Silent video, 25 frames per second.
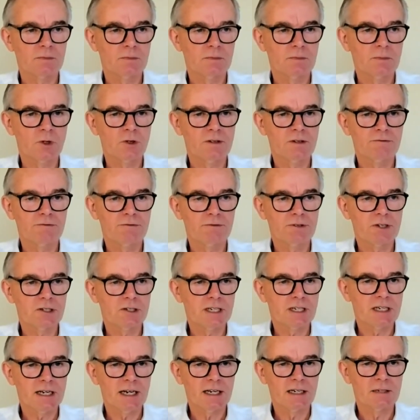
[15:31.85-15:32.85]
more than
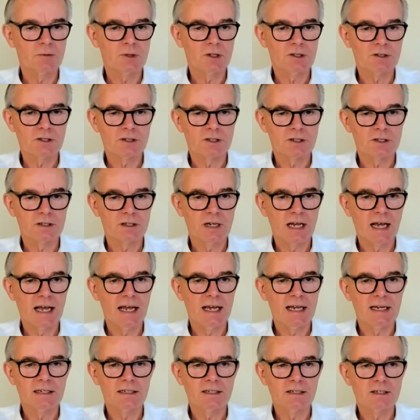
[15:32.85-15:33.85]
30 kilowatts,
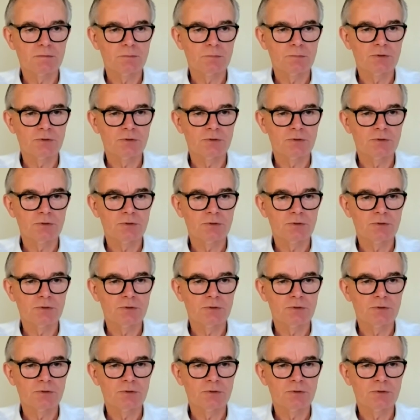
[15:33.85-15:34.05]
and